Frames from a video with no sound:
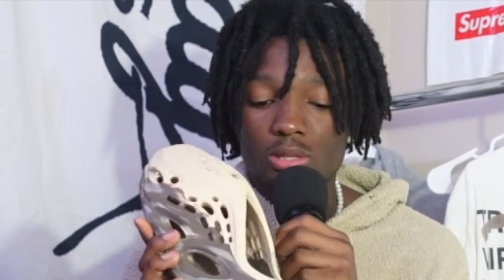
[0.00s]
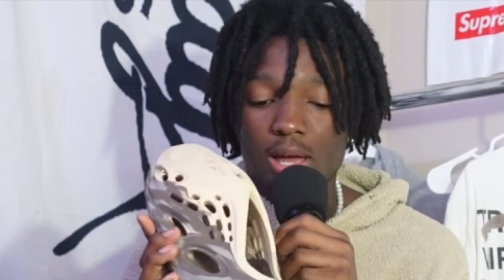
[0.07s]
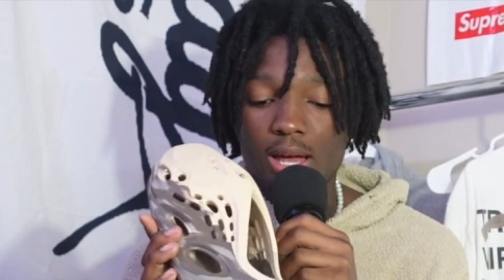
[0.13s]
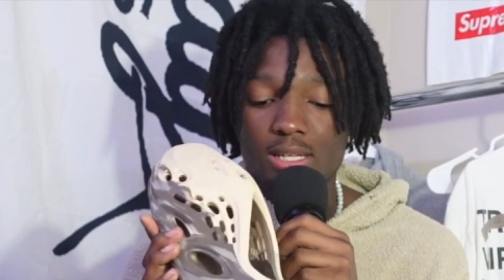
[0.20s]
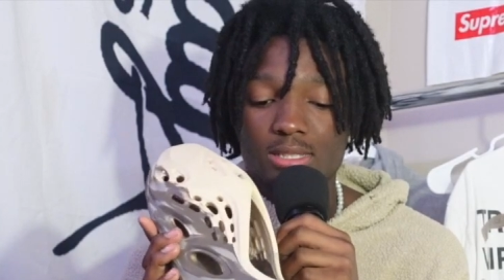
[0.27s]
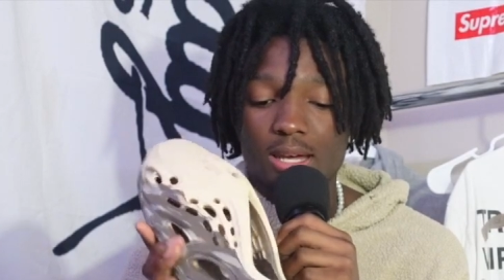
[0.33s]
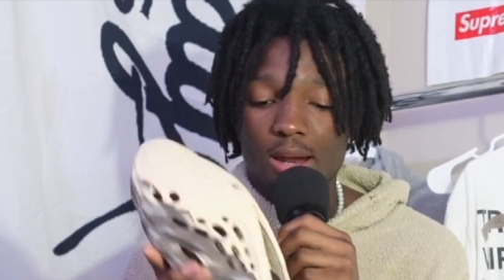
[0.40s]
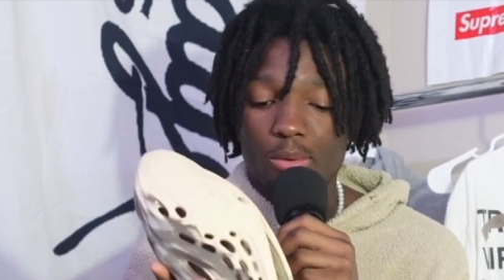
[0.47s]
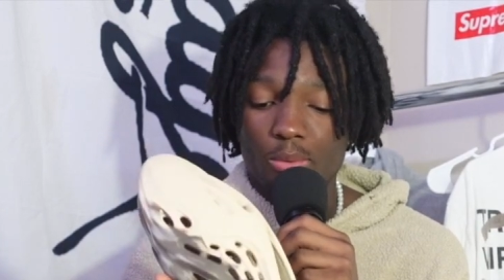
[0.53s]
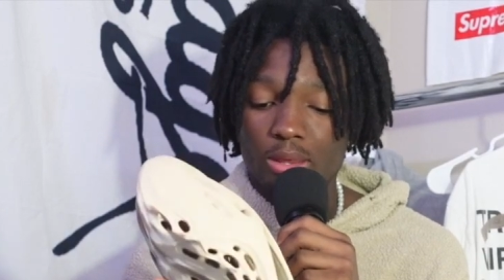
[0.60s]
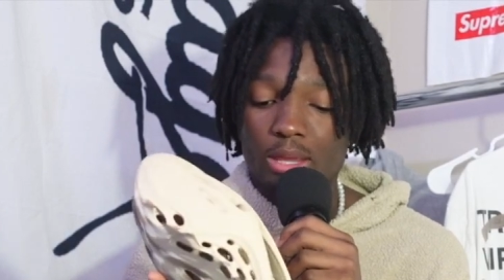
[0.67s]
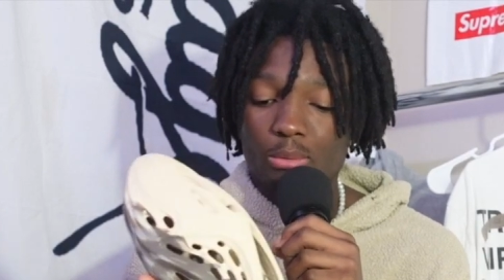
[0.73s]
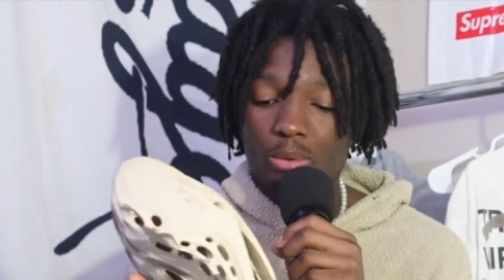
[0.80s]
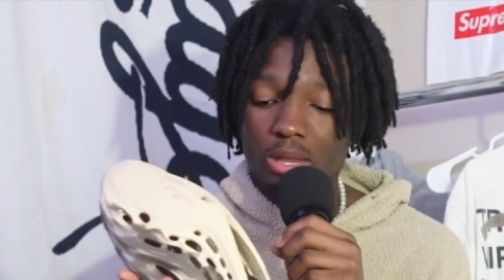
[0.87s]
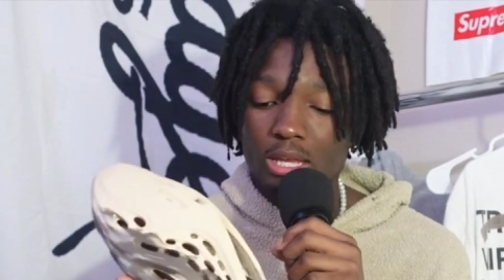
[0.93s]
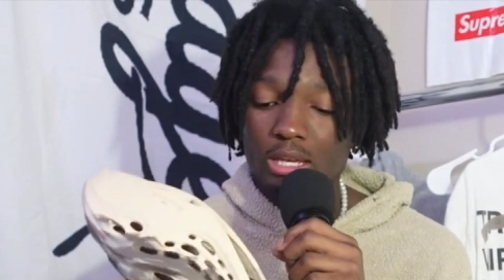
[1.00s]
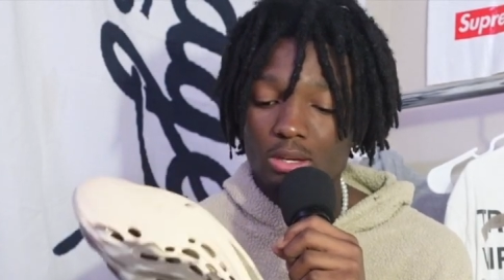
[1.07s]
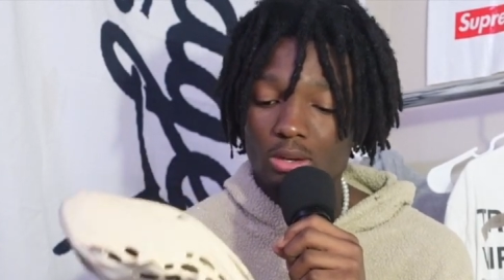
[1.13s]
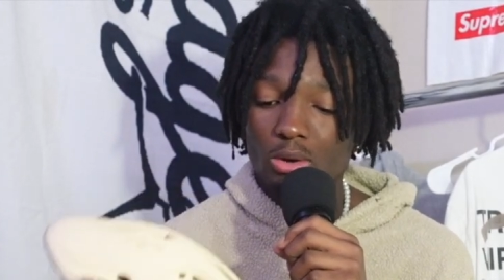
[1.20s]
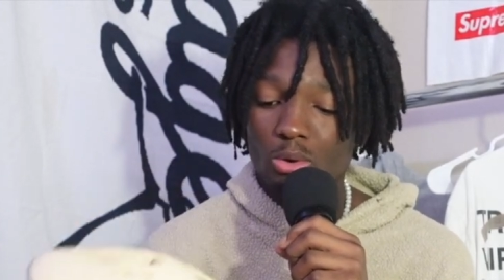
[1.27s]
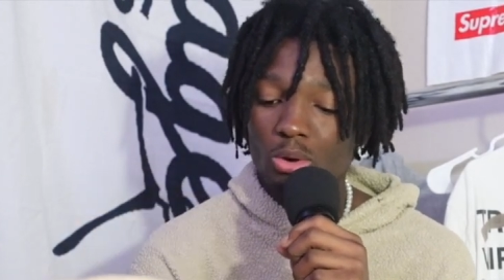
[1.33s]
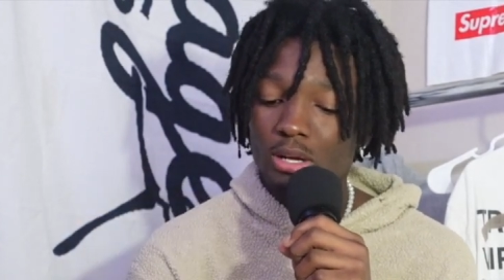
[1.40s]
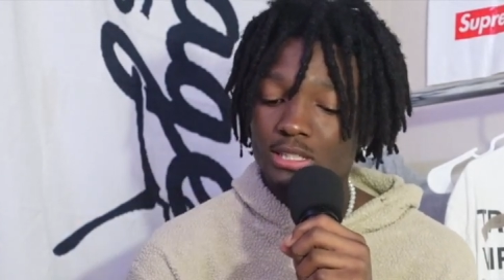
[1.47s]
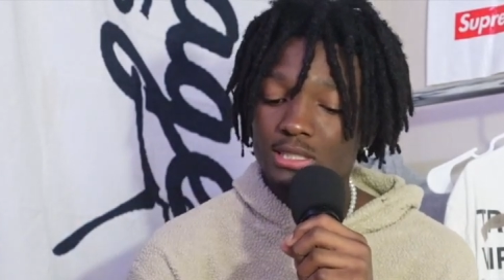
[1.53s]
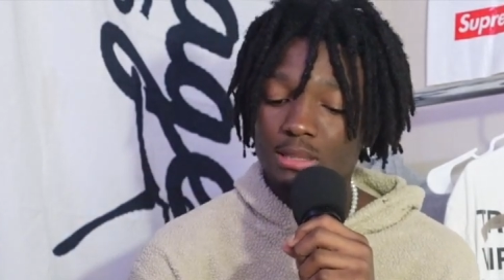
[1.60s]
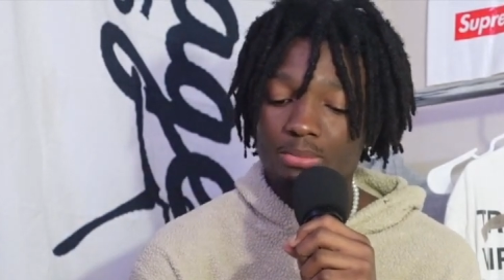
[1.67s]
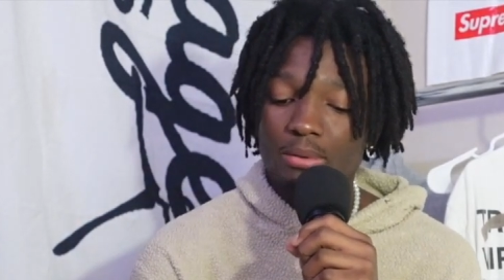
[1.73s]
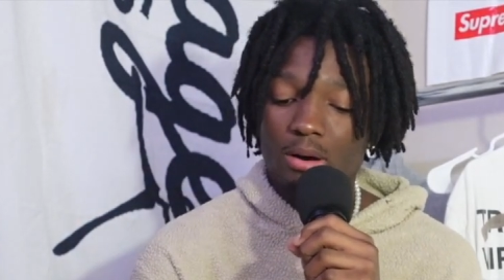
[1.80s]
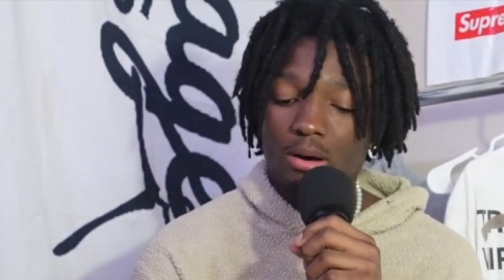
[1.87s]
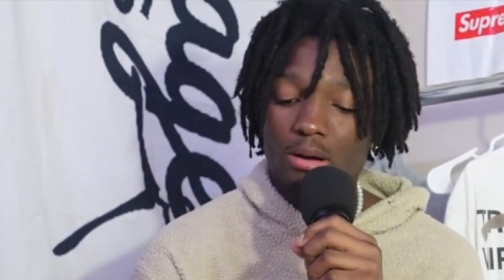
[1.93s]
Like I said, I really, really do.
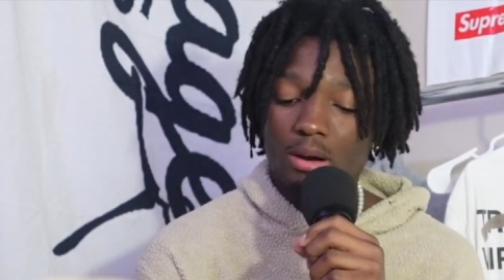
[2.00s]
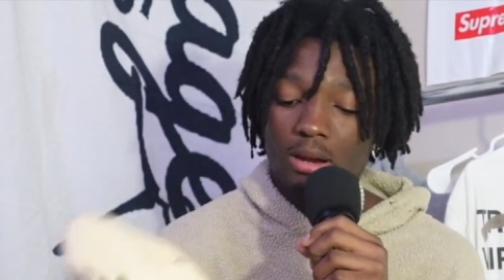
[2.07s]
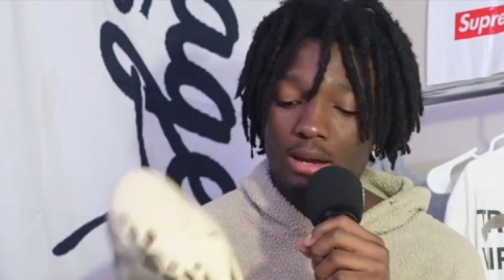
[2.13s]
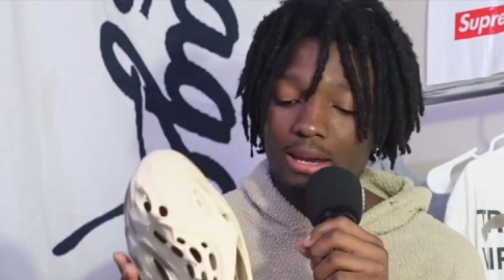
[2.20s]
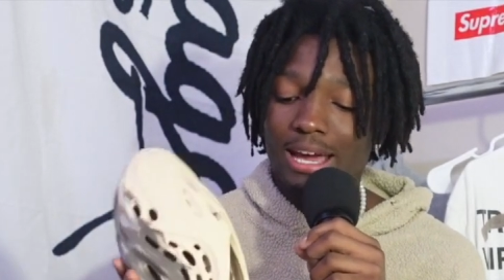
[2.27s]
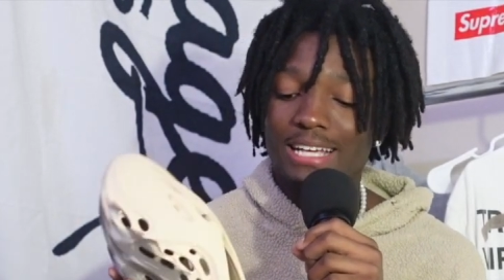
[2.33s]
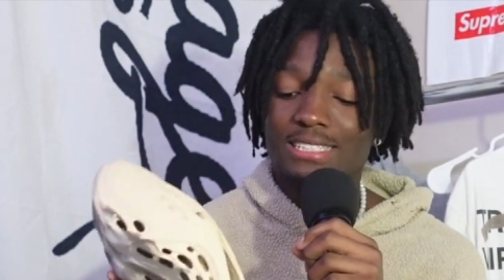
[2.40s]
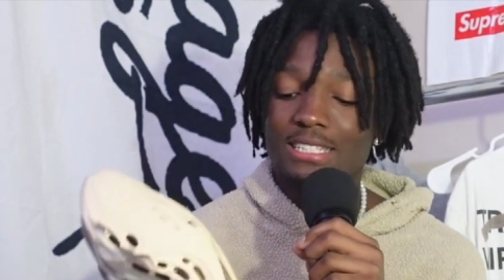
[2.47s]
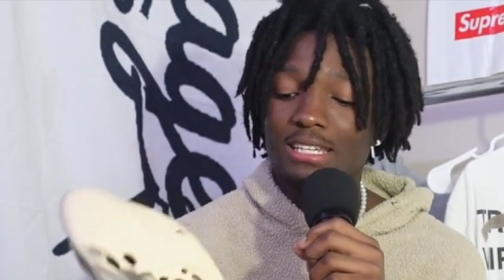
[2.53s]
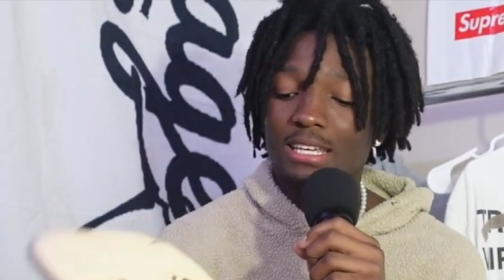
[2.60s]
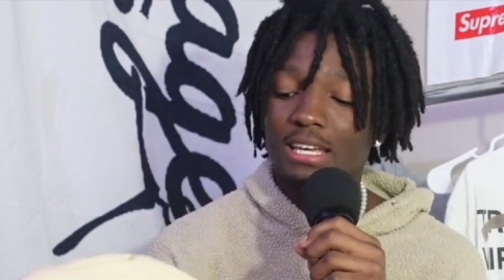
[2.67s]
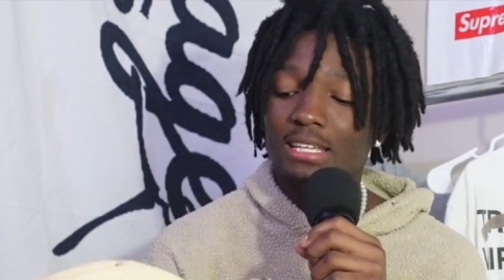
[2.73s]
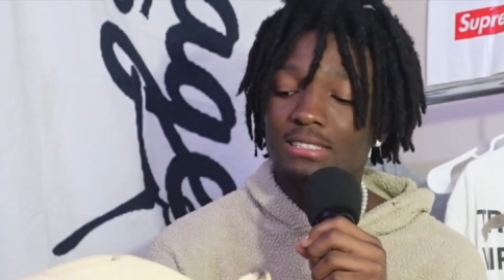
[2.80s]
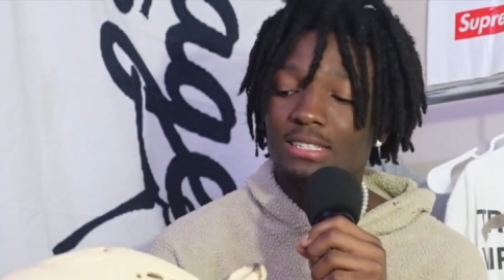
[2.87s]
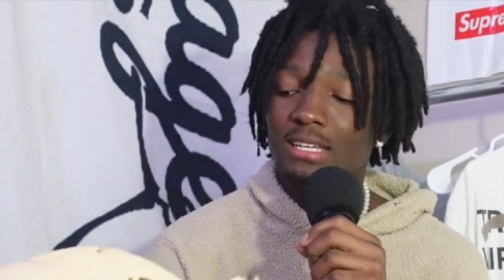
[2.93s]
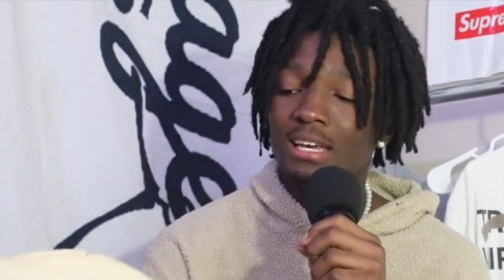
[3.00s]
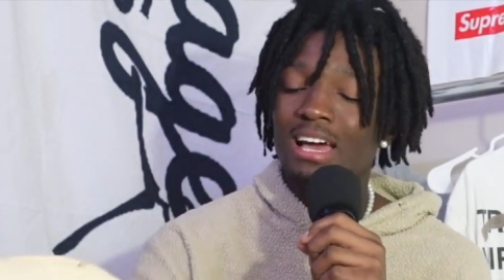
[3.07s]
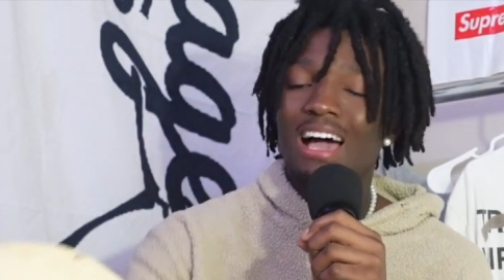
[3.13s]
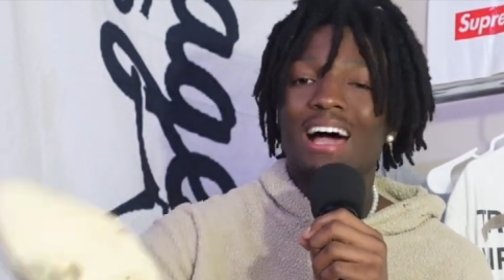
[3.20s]
Slip on nice and easy.